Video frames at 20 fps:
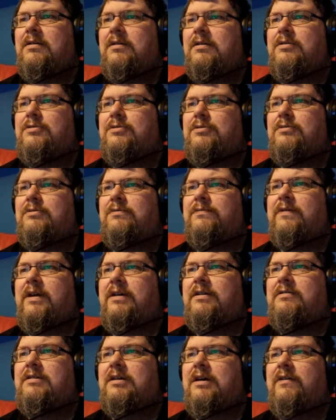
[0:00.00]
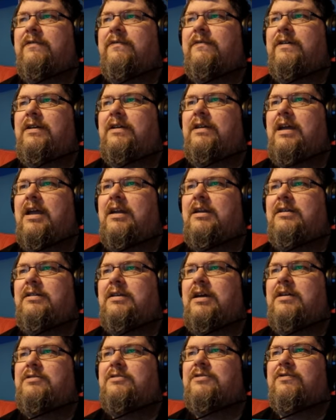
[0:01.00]
Uh, should you find yourself in any
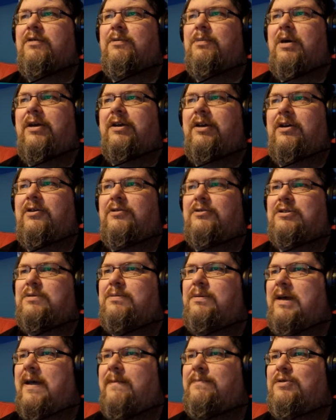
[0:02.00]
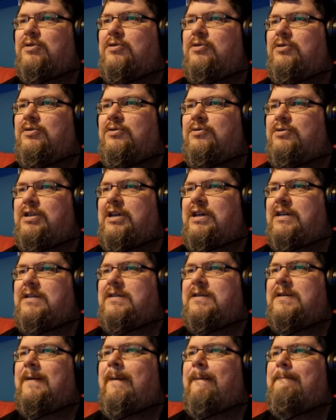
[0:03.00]
danger from my ghost, perhaps you could use
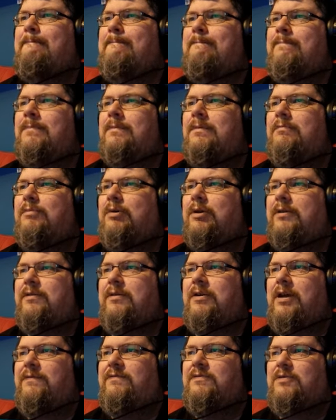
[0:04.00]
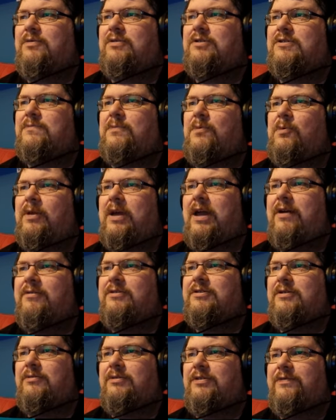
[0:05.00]
this. Bolitho gives you a small
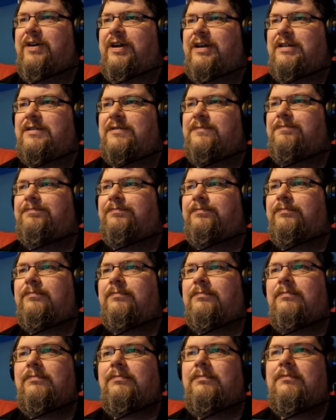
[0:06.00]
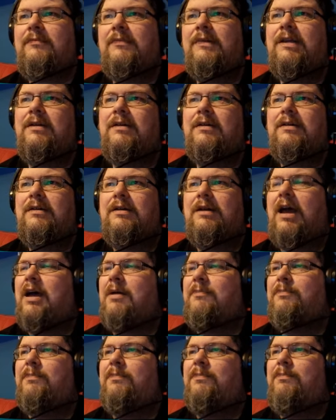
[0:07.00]
aerosol device. Uh,
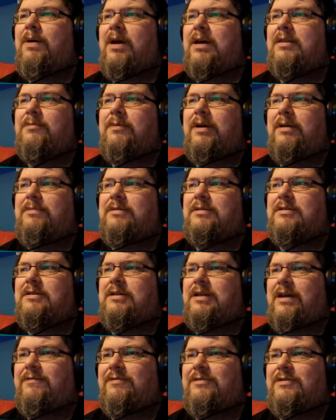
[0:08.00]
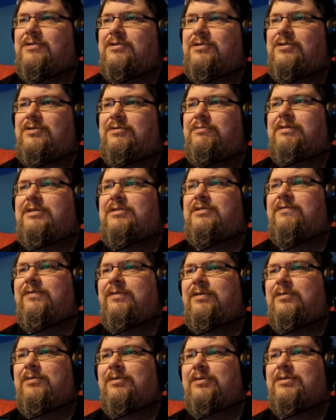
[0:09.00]
by the way, Mr. Davison, should you wish to
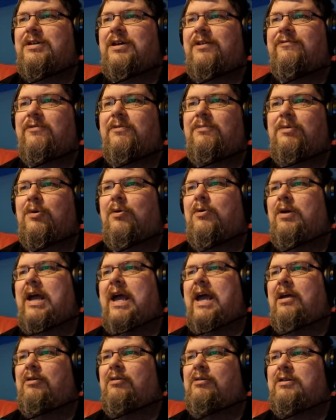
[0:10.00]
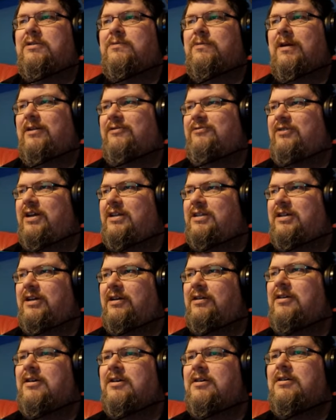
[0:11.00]
view yourself from all angles while
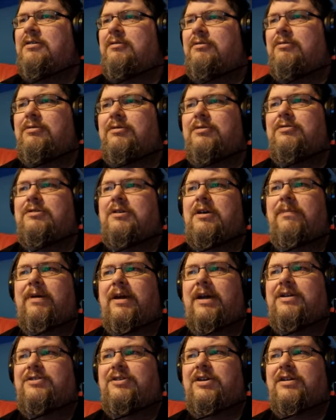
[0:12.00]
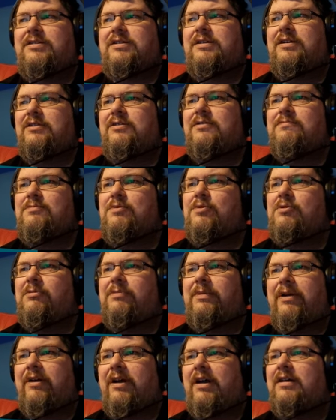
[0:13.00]
dressing, you can do so by adjusting the wall
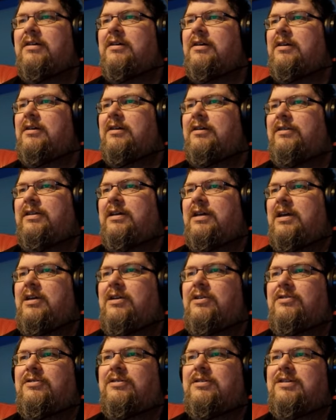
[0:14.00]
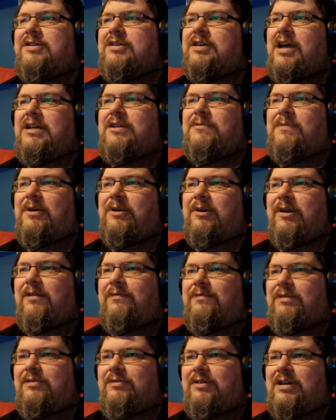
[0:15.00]
mirror and the hinged side mirror
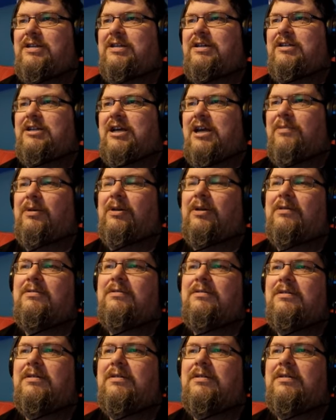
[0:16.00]
of the dressing table.